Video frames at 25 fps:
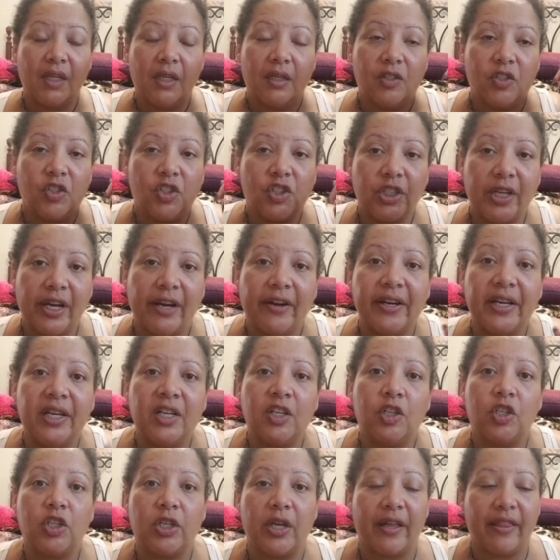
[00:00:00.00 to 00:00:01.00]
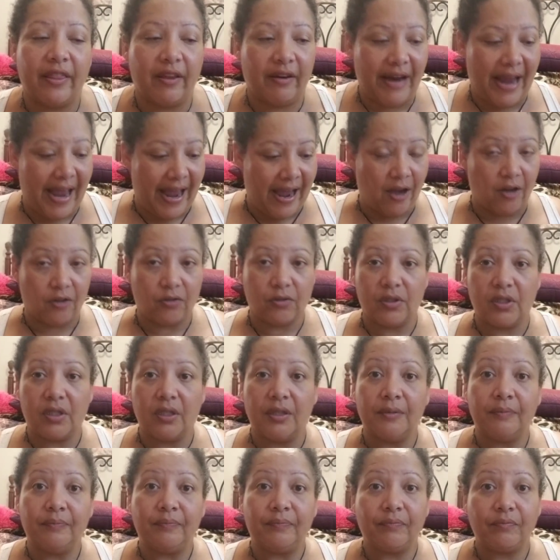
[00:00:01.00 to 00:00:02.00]
share each other out
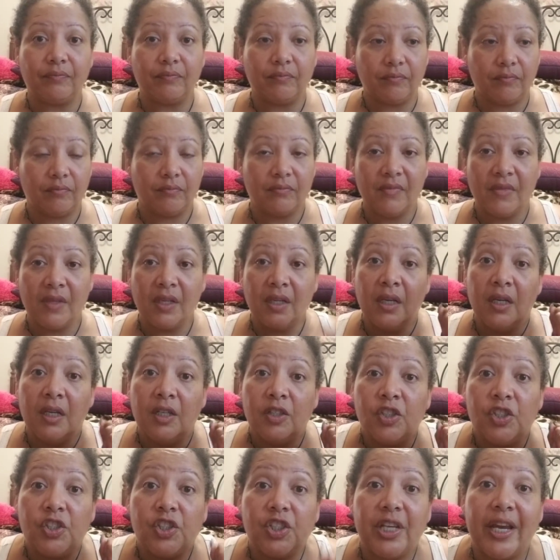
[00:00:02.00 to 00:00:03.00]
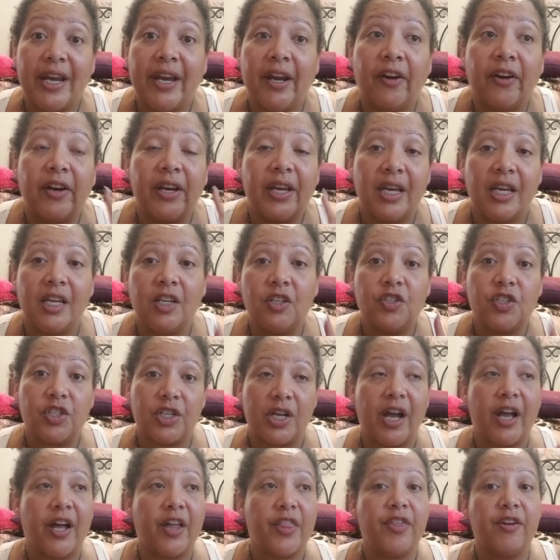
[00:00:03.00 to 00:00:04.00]
share each
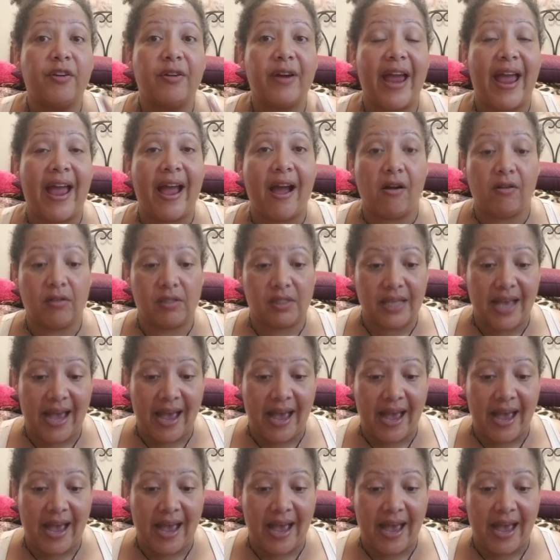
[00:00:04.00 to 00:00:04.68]
other out.